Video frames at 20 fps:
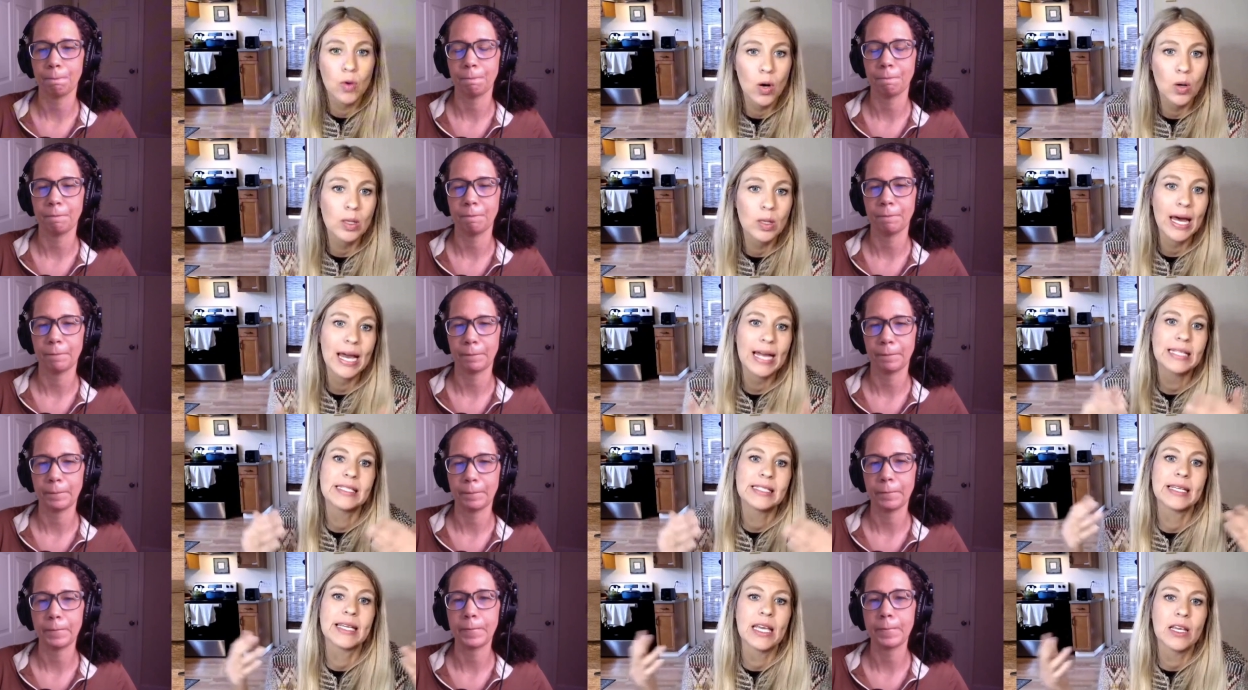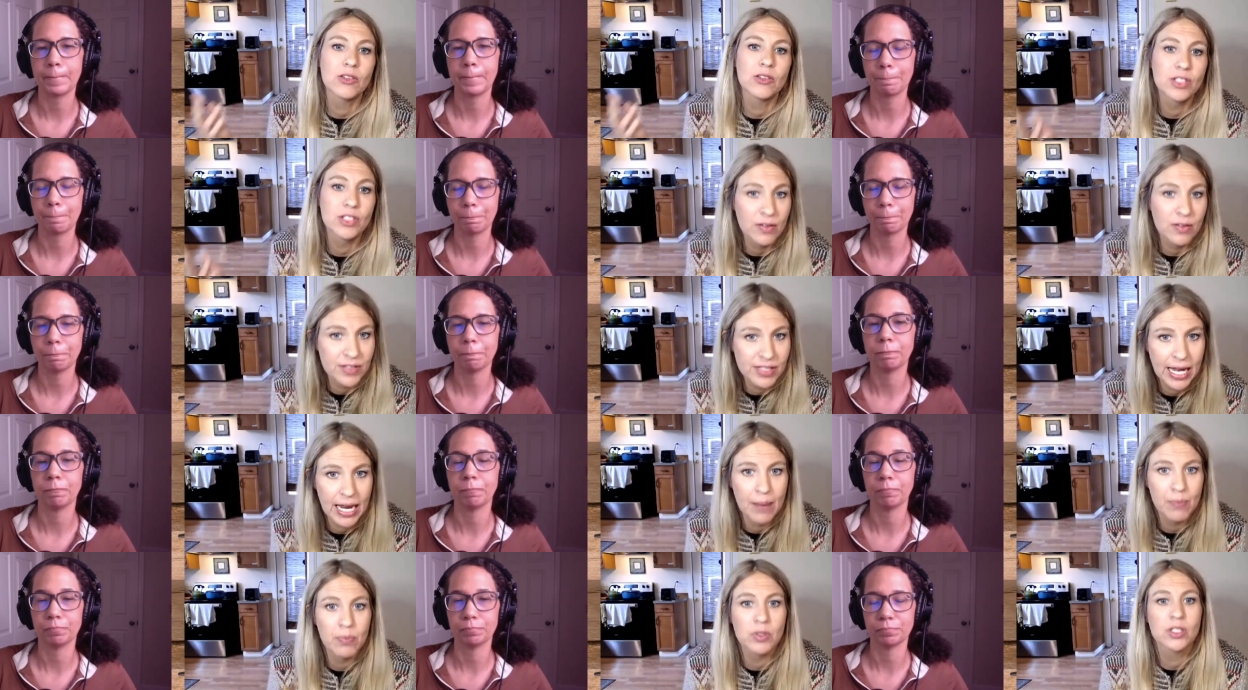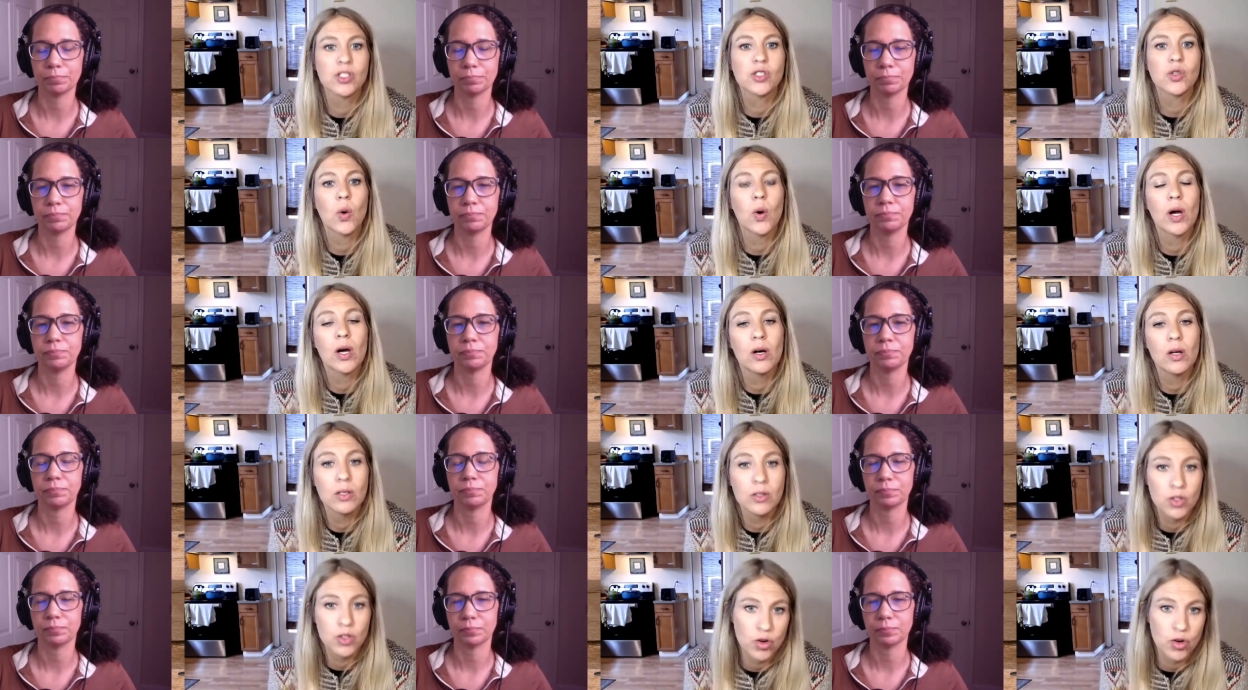Speaker 1: lights and get yourself set up with soil,
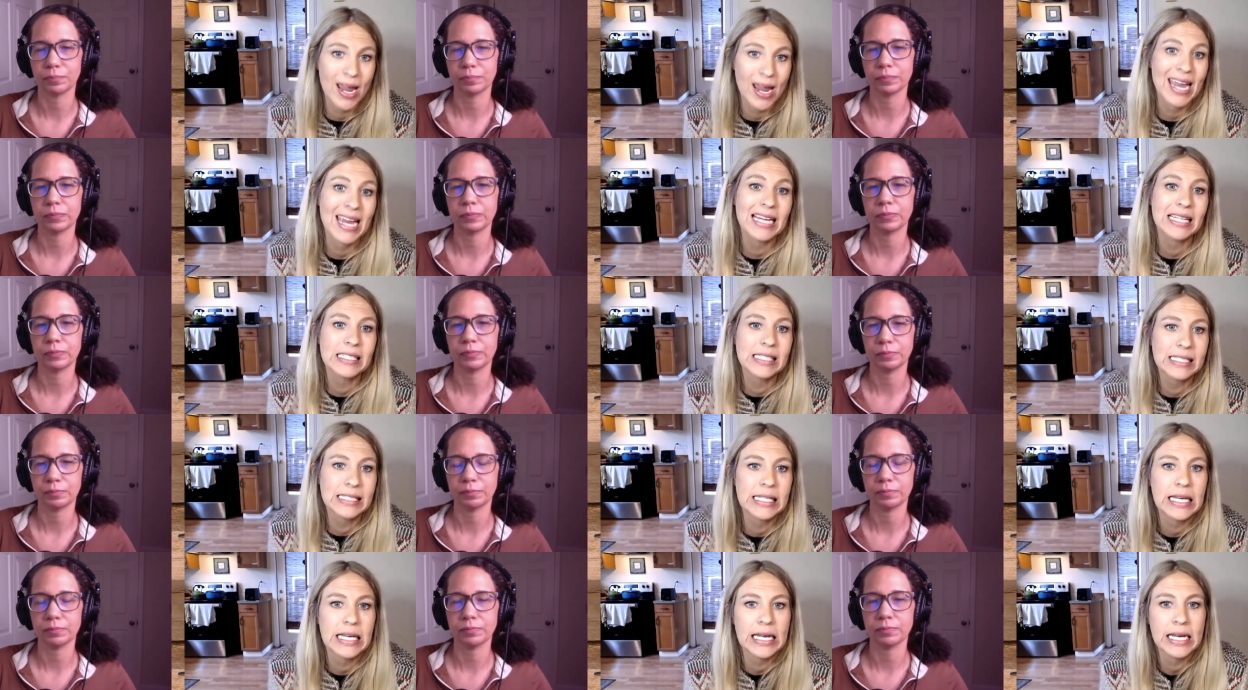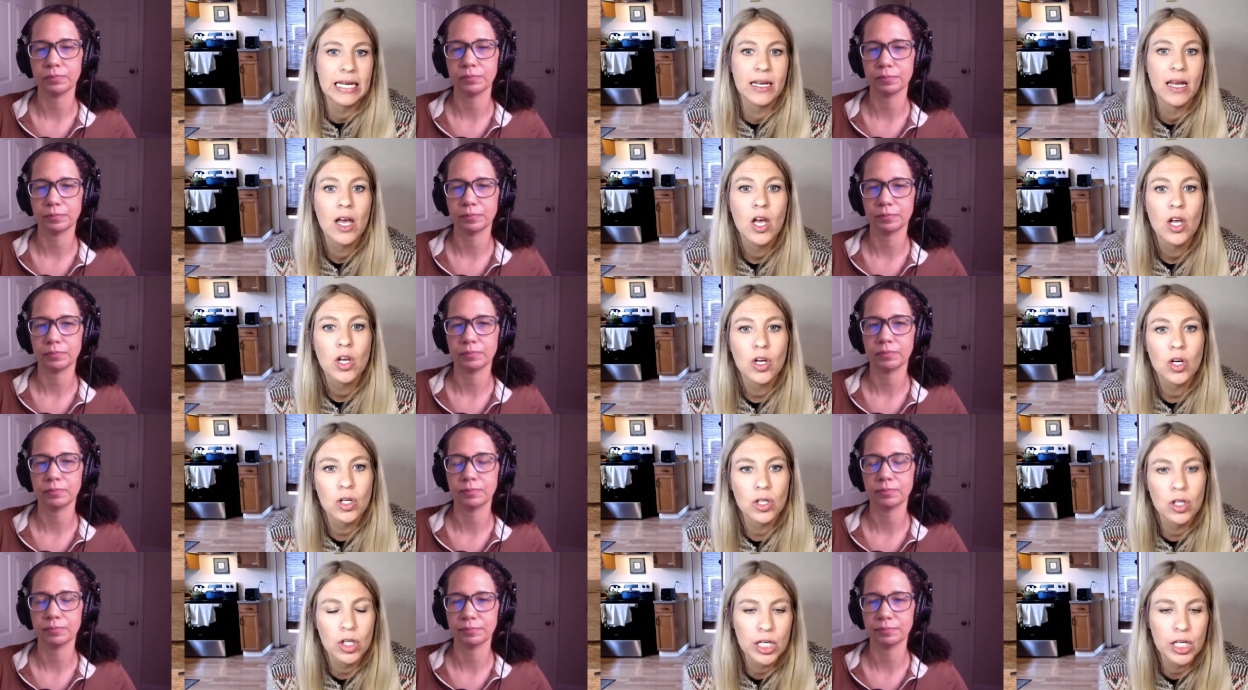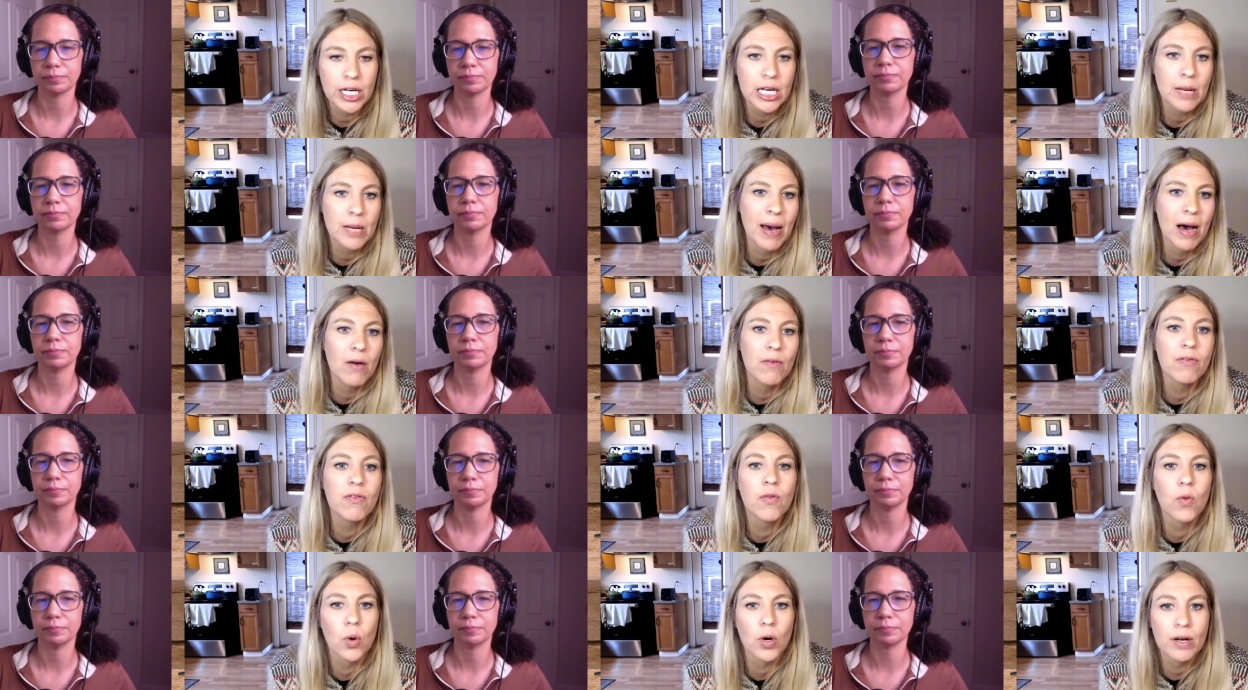trays, seed, you're looking about
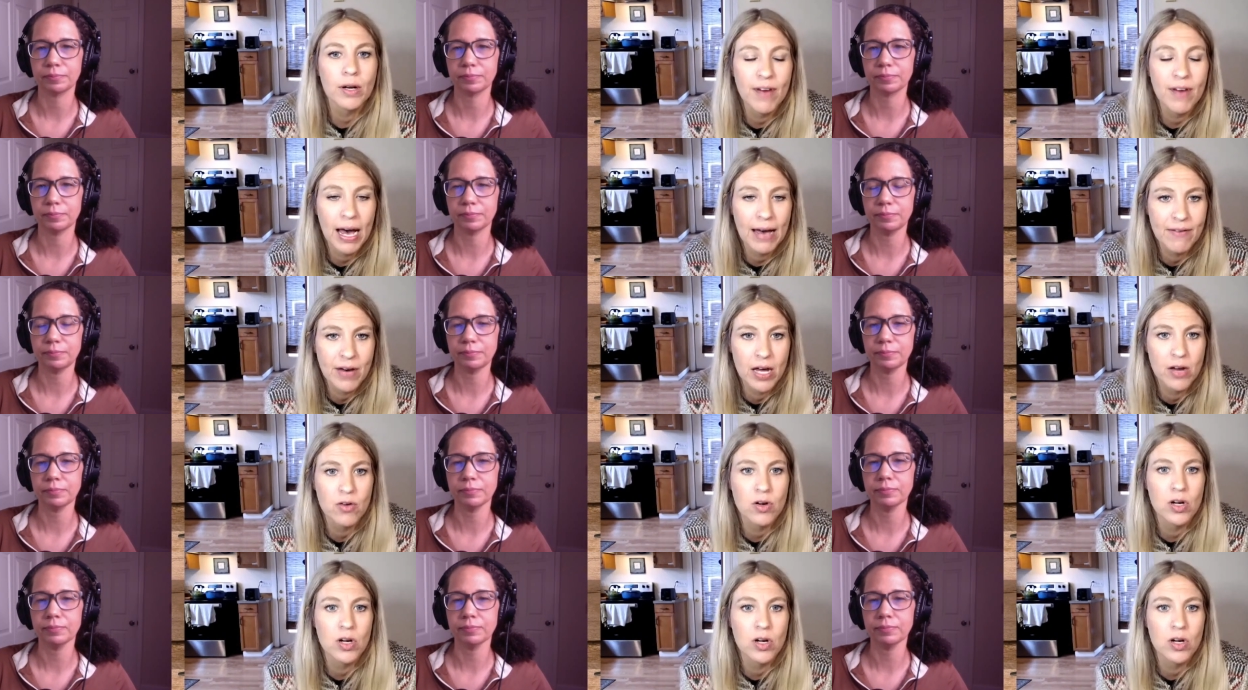four to five hundred